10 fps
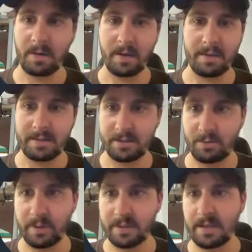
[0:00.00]
And this is
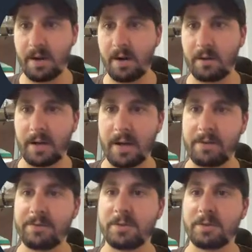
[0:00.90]
going to say
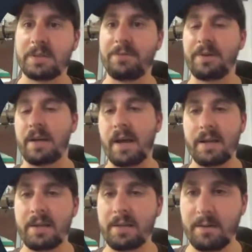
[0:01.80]
archived. So let's give it a
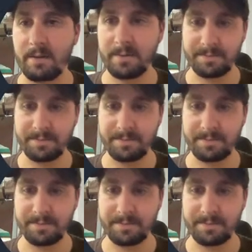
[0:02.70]
heading.